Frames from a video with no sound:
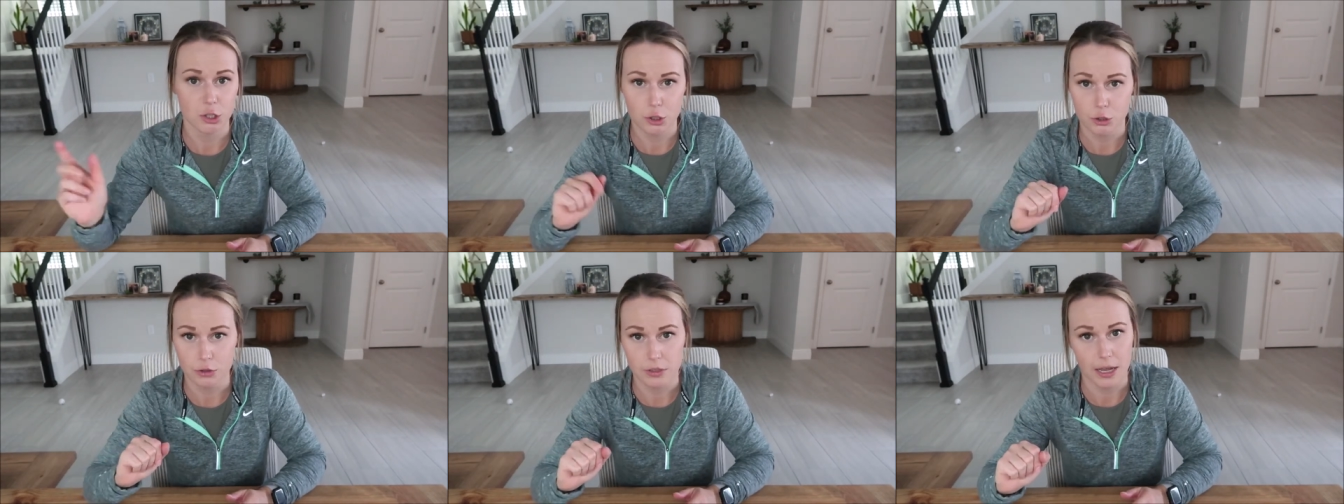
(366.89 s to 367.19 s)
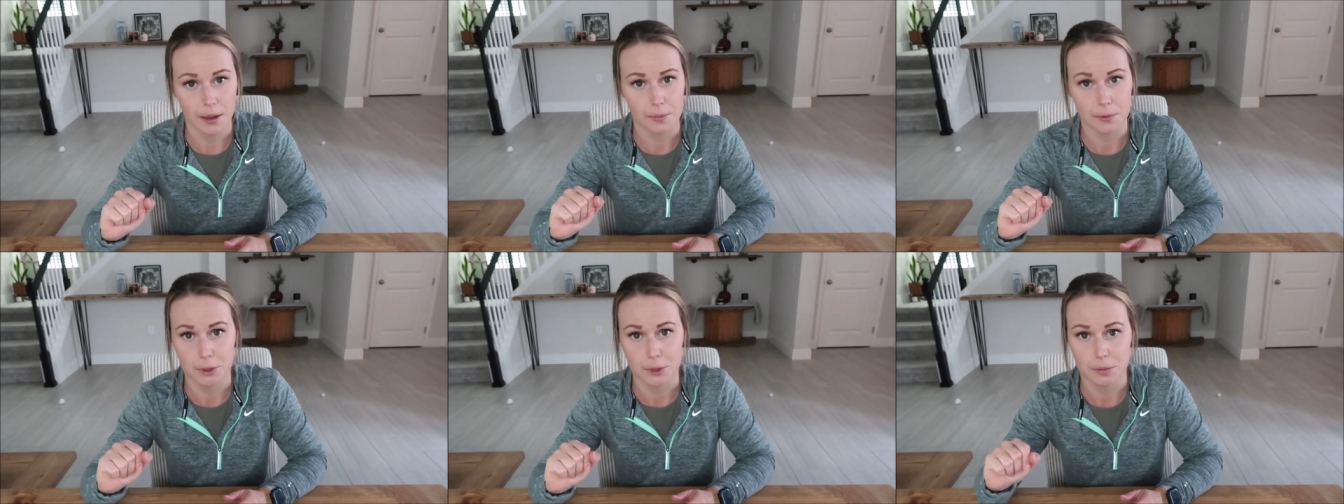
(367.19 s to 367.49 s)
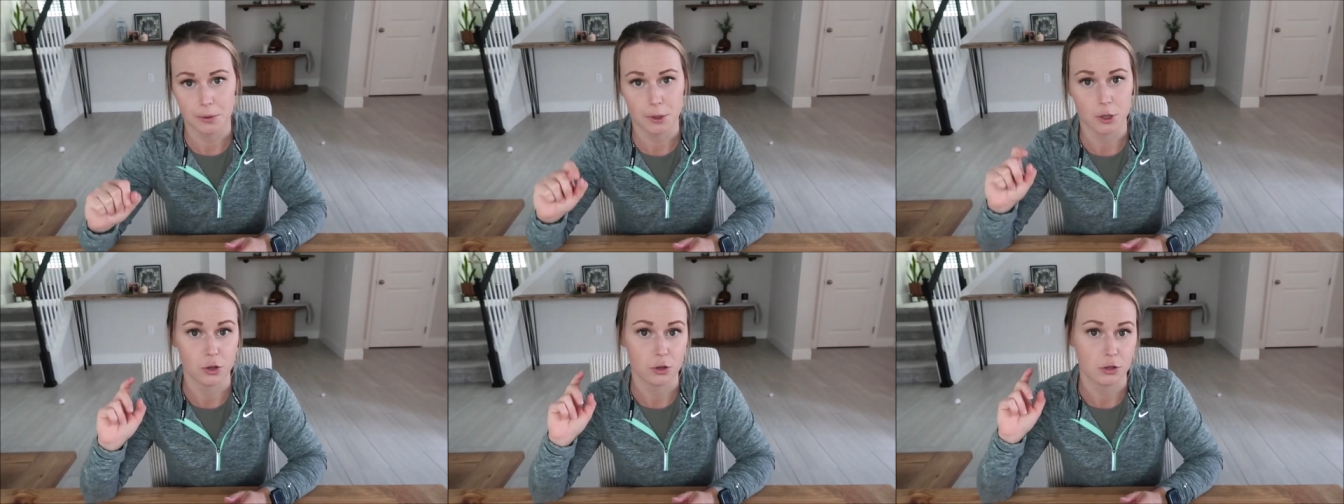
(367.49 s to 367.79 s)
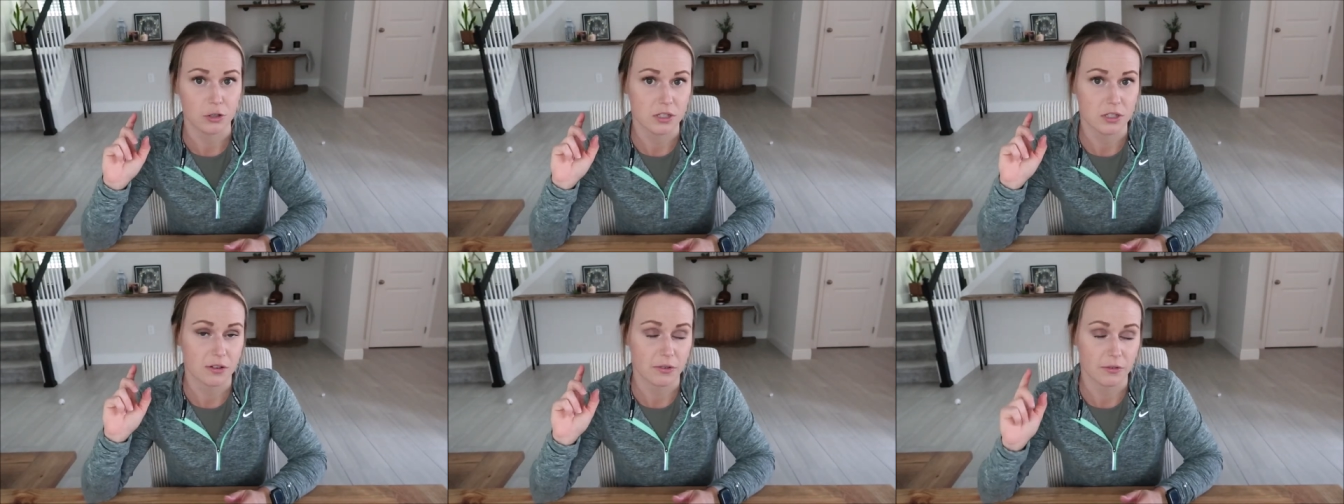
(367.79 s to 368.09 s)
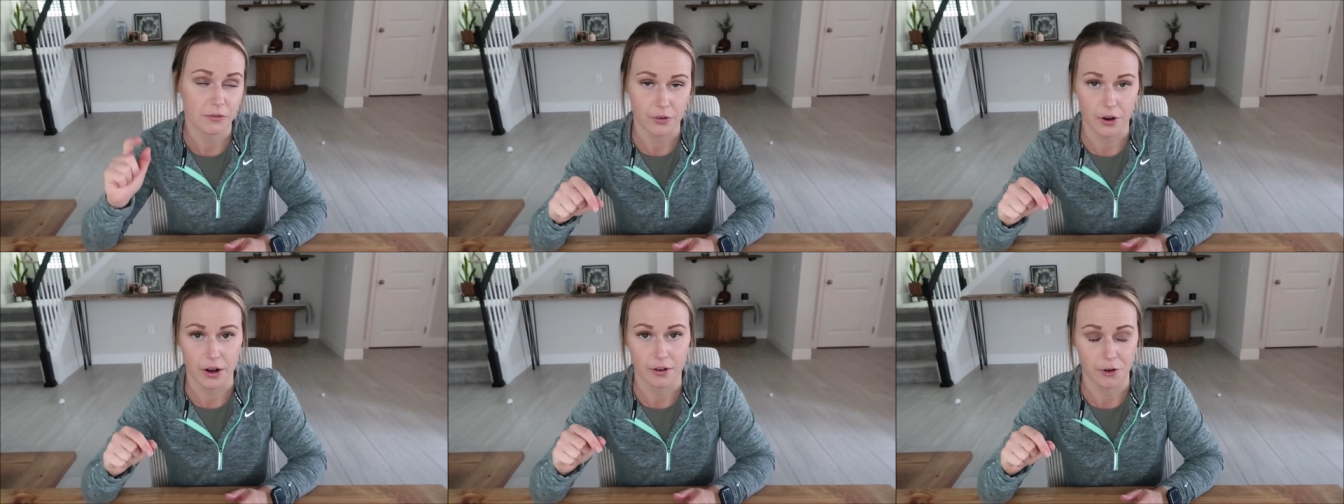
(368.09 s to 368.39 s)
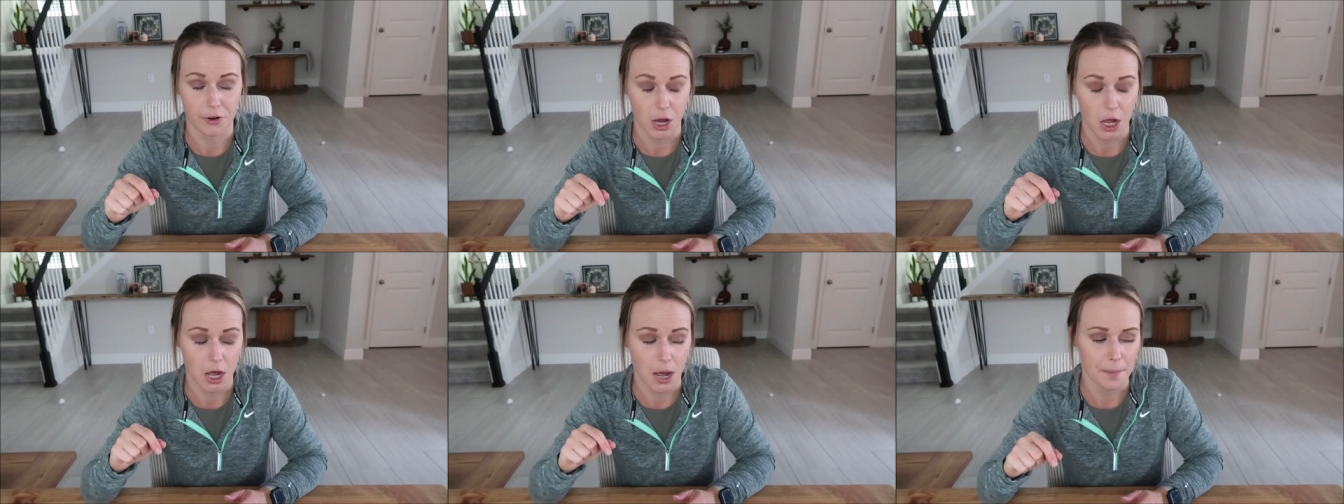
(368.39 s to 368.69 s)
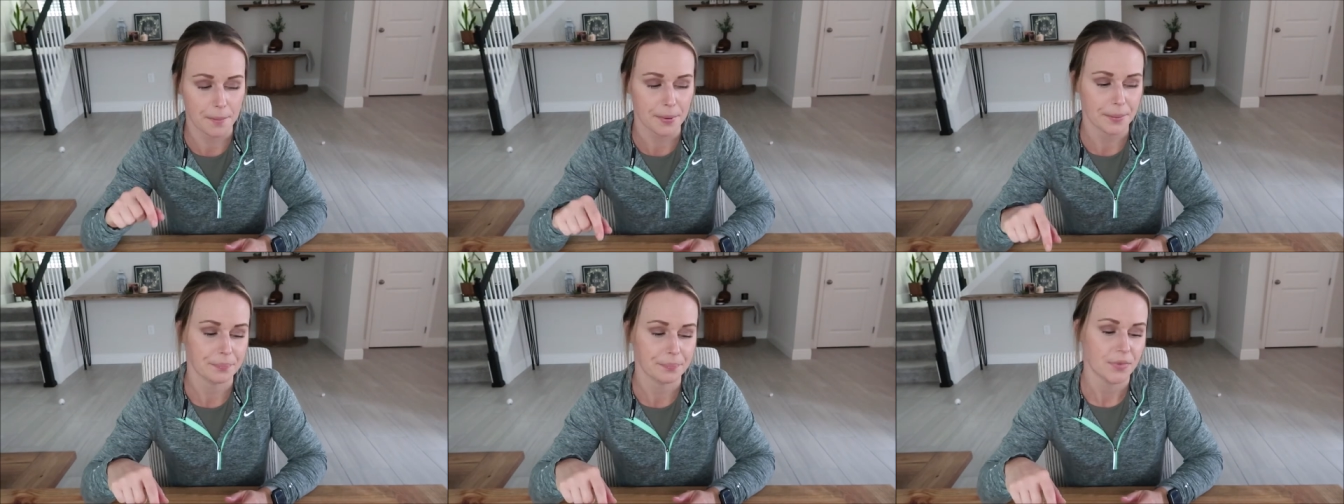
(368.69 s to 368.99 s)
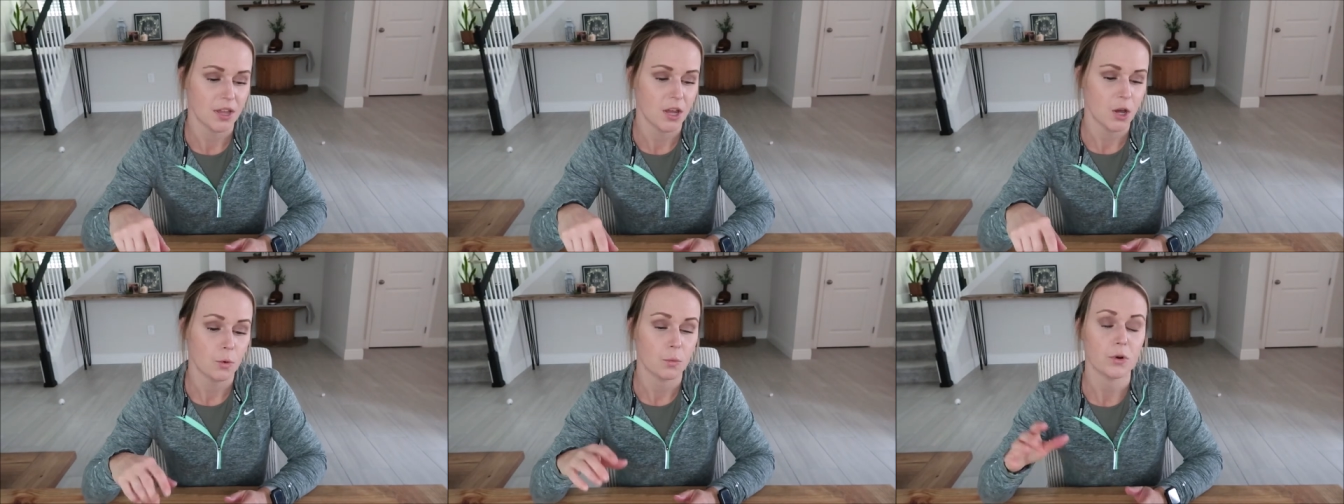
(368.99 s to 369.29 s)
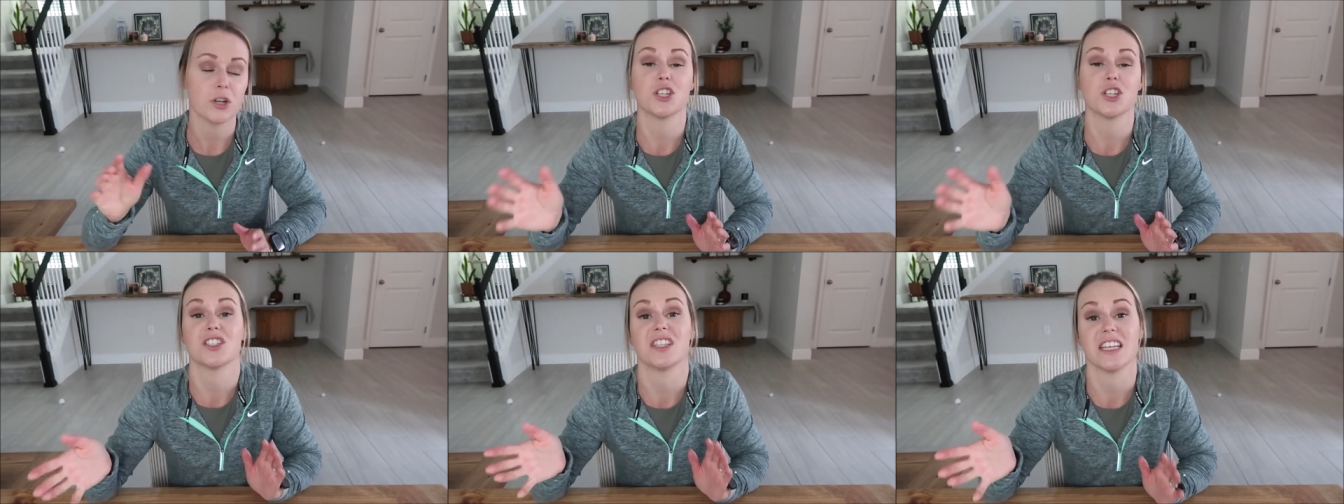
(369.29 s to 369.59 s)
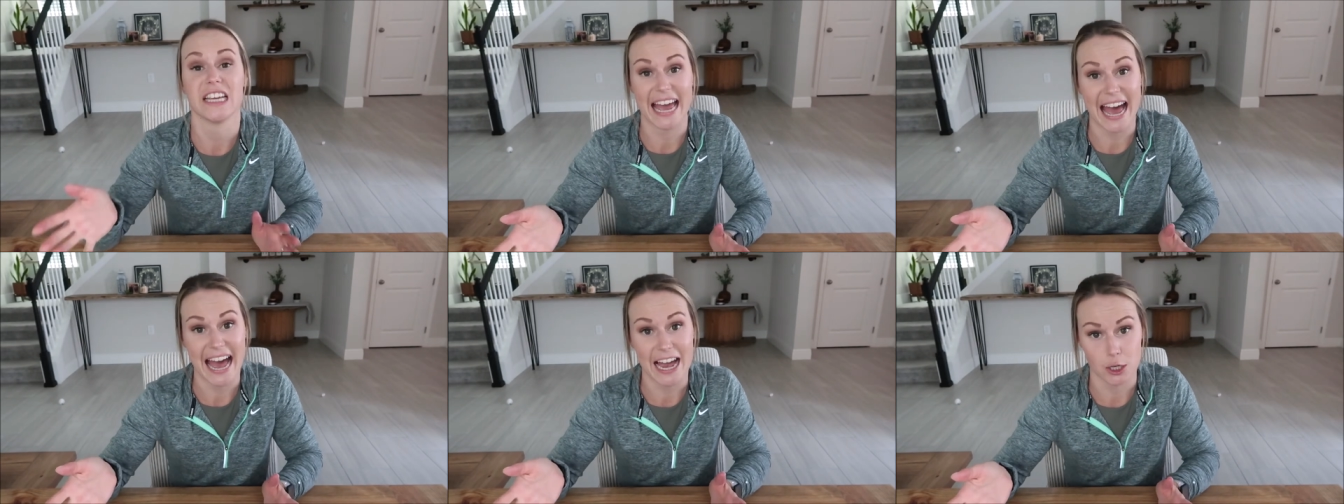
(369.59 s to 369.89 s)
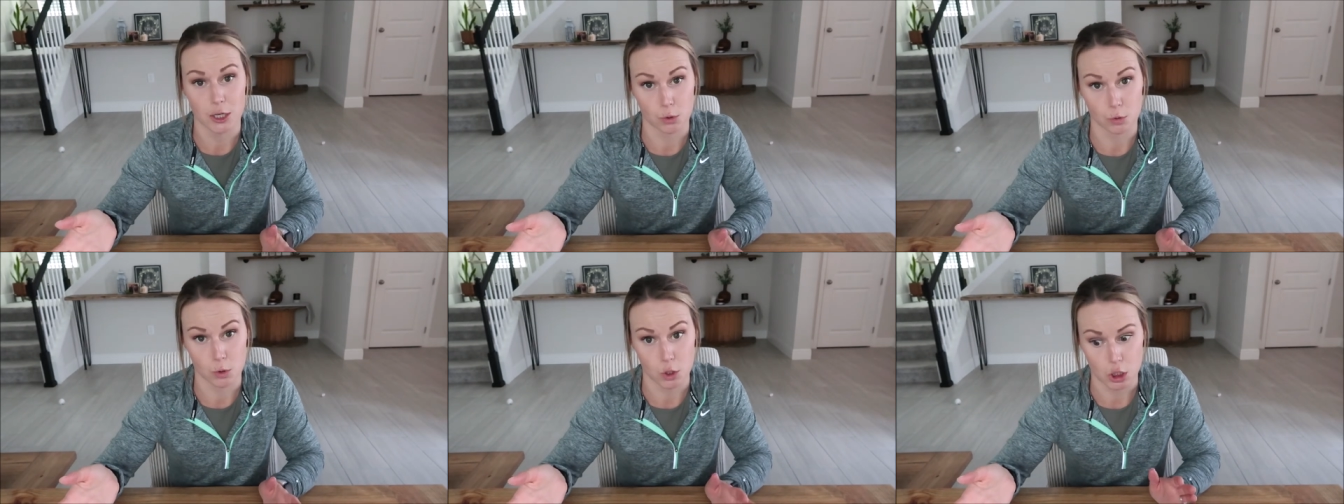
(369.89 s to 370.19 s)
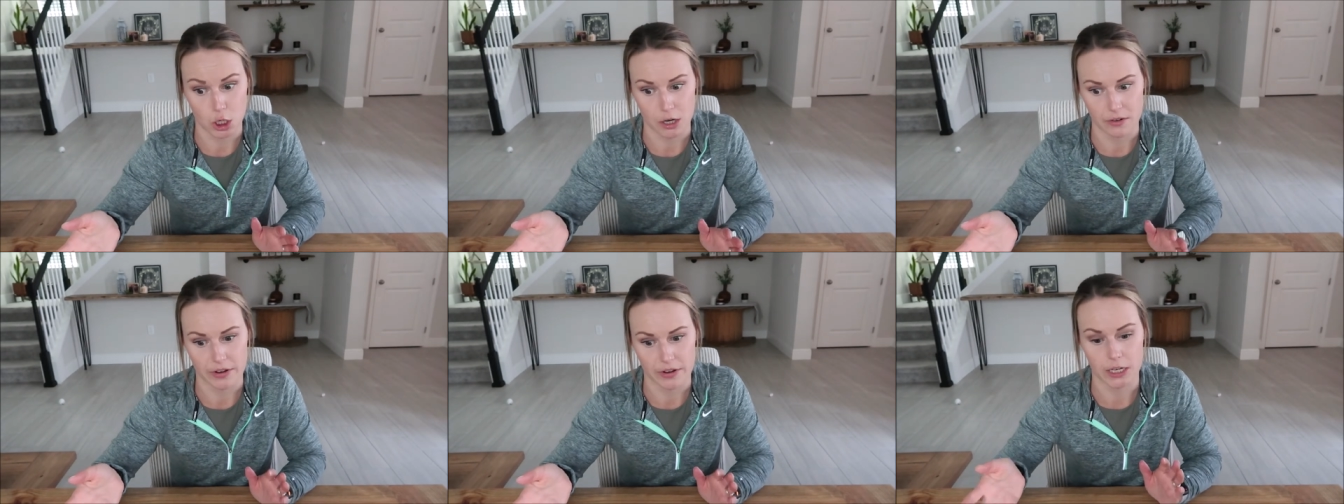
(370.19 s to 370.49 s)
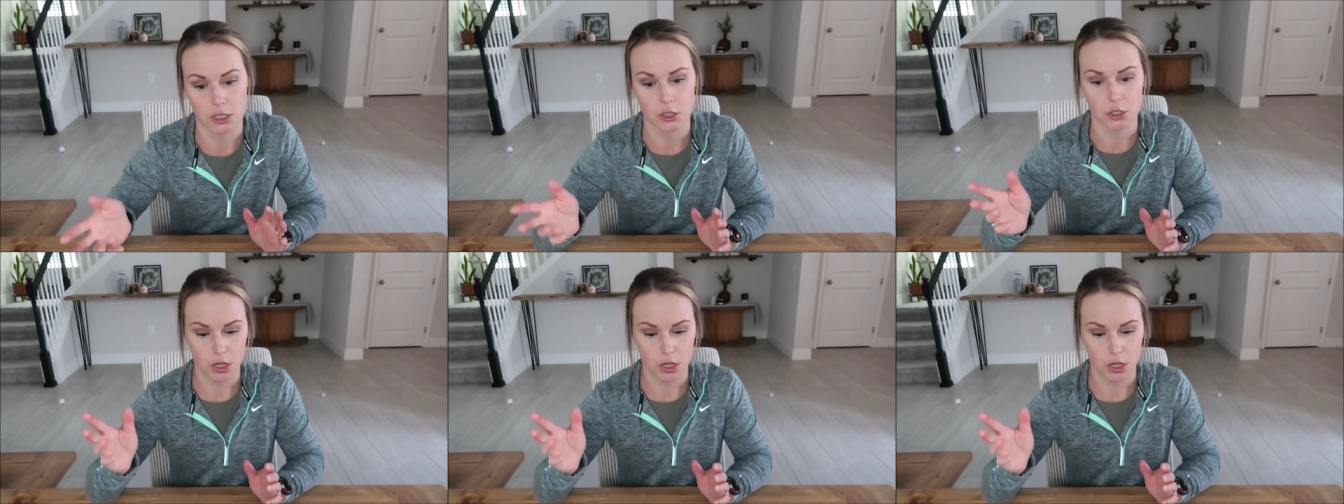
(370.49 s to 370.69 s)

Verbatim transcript: two tablespoons for every cup, which is the actual serving.